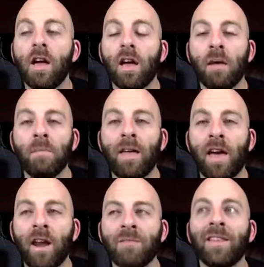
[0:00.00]
And by
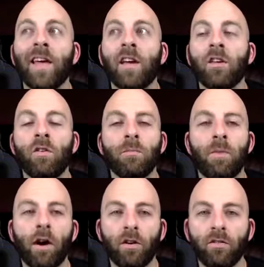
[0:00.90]
that, I mean like an old
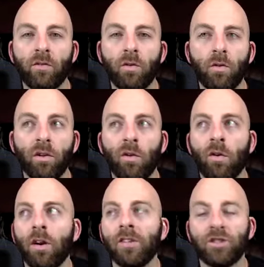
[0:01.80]
bar stool
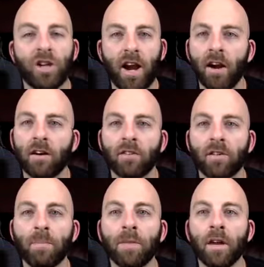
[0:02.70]
or a chair or
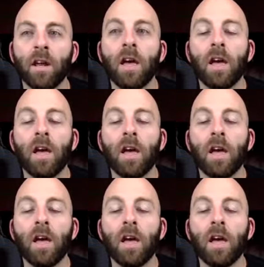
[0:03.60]
something.